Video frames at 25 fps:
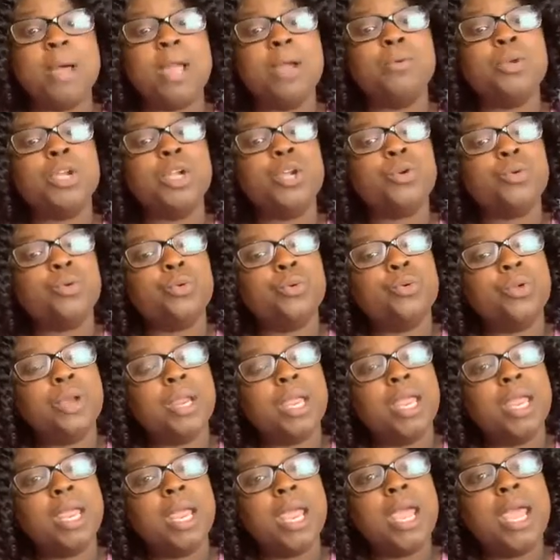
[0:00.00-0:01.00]
by
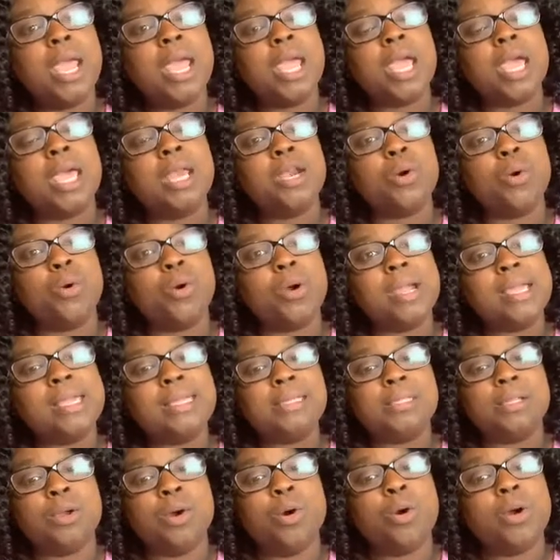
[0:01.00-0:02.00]
recruiting and
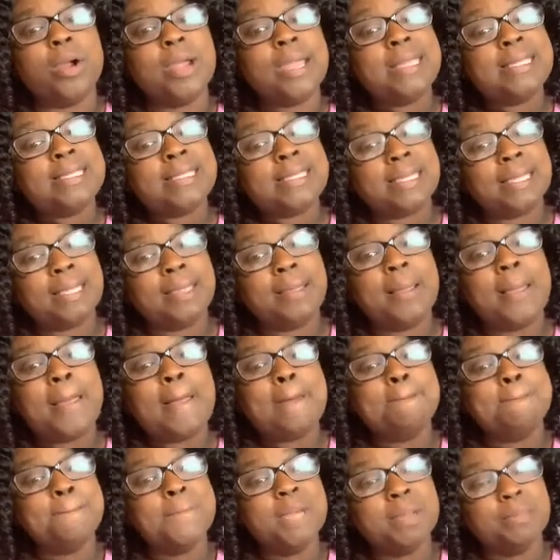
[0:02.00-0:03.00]
orienting
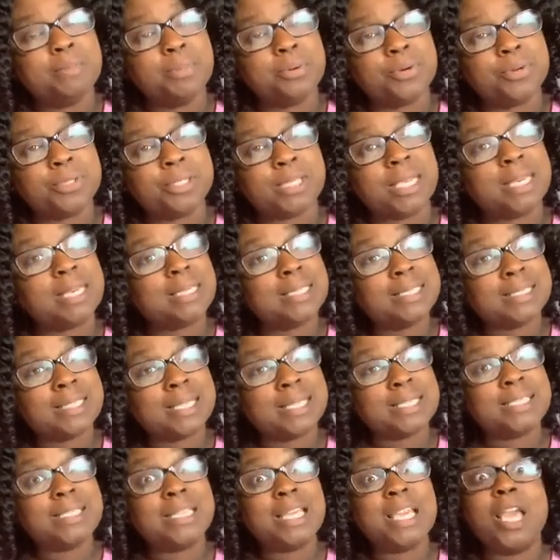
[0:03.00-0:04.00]
members and
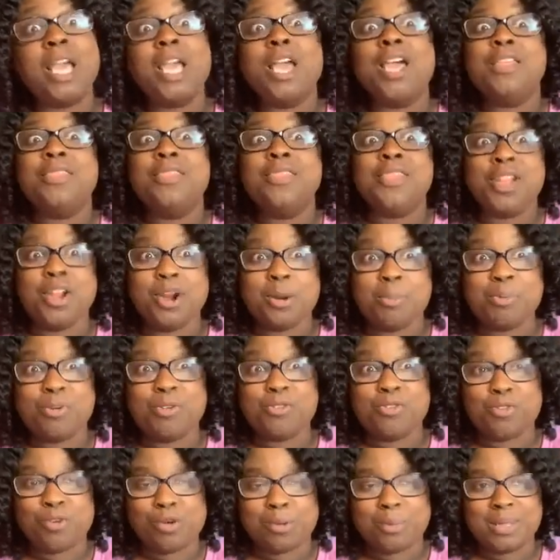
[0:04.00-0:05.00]
assessing their
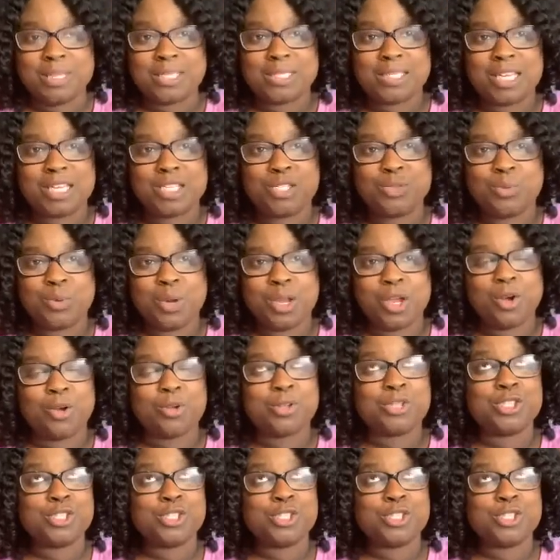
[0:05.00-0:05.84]
performance as well.